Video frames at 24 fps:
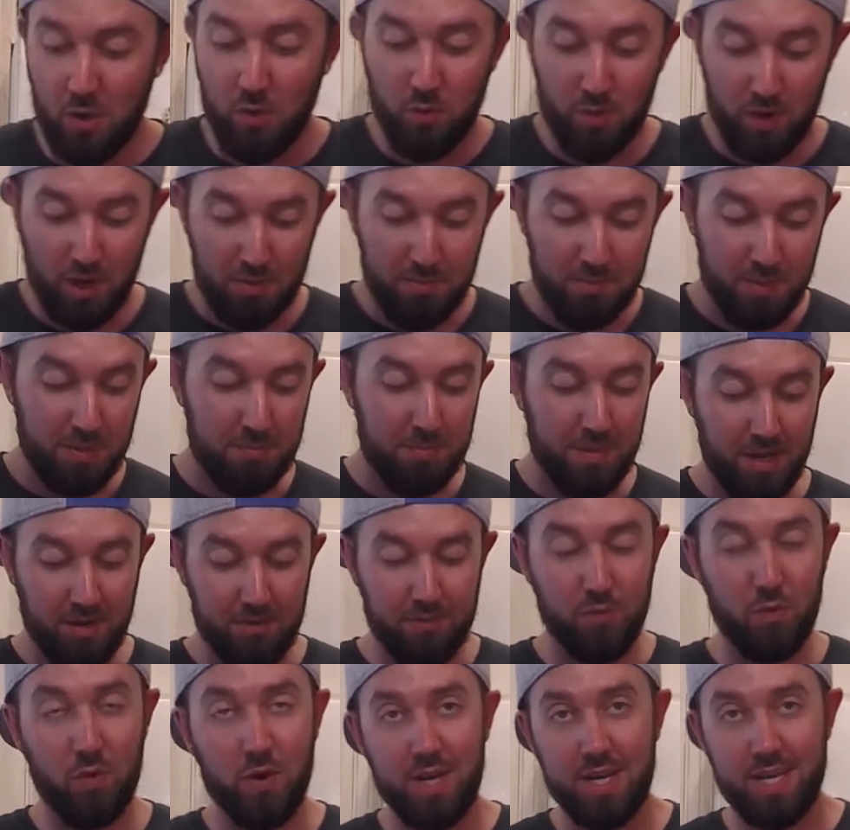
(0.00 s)
What I'm gonna make
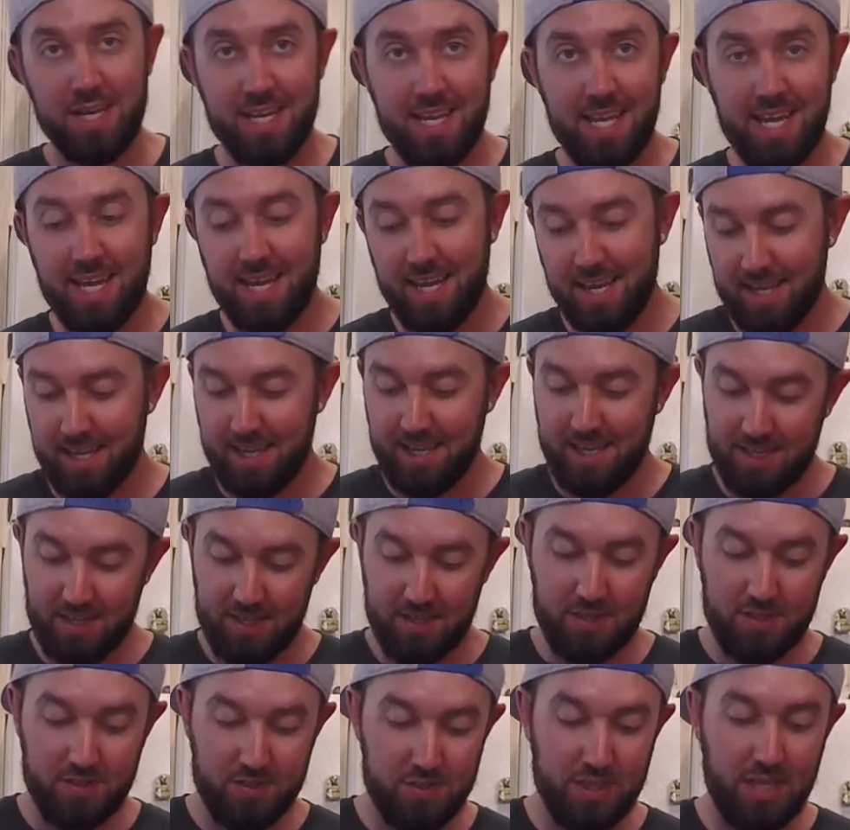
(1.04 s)
for you today
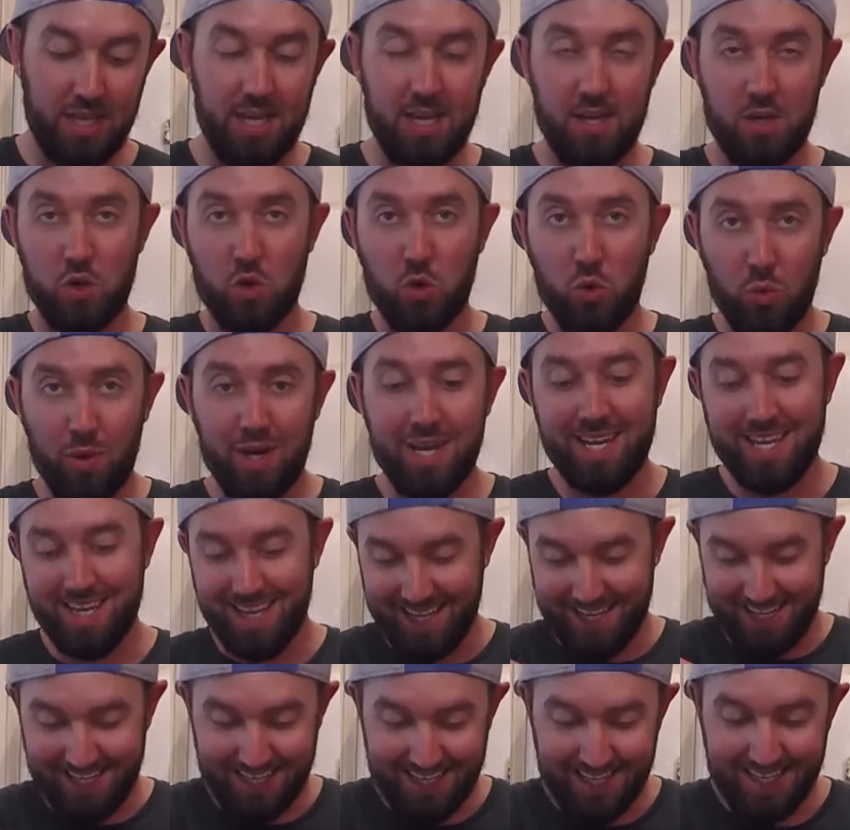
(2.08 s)
is a quick
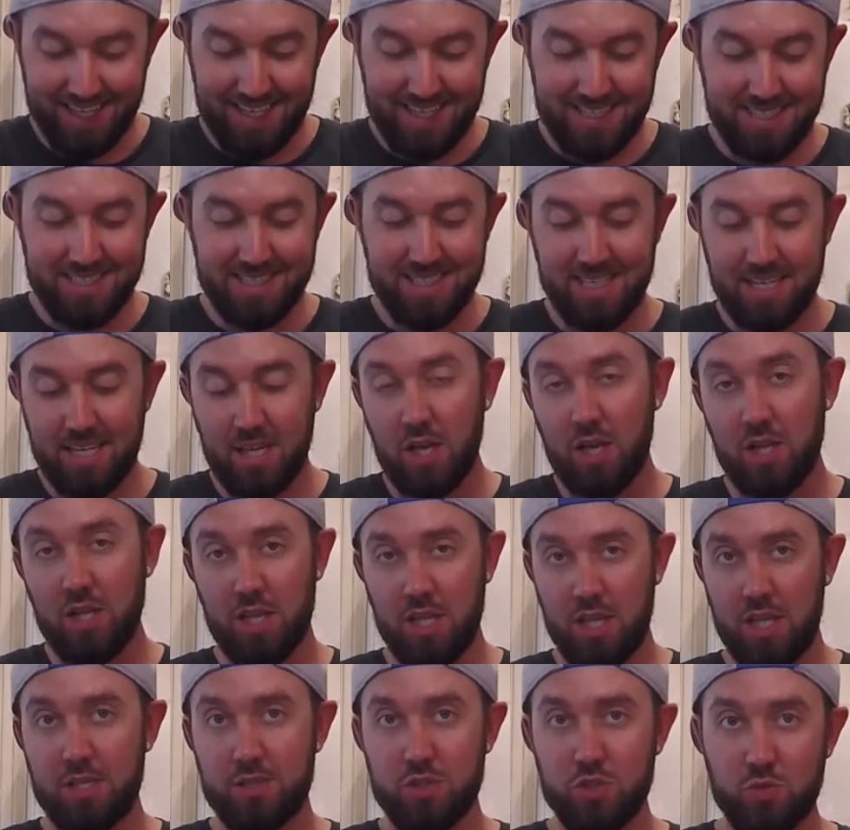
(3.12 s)
and easy
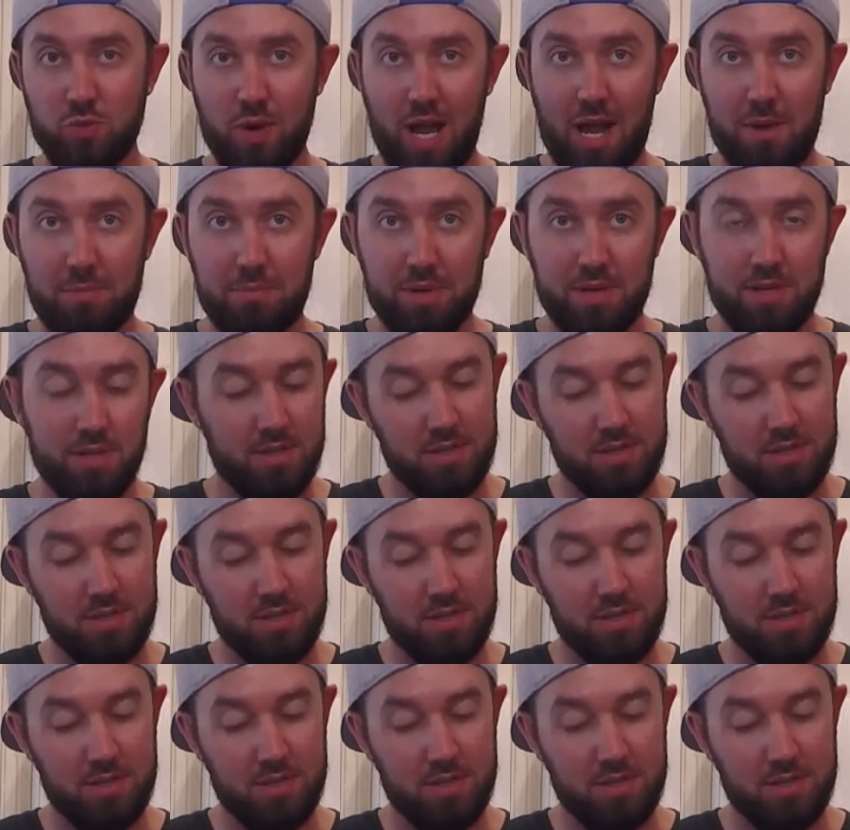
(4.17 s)
lunch wrap.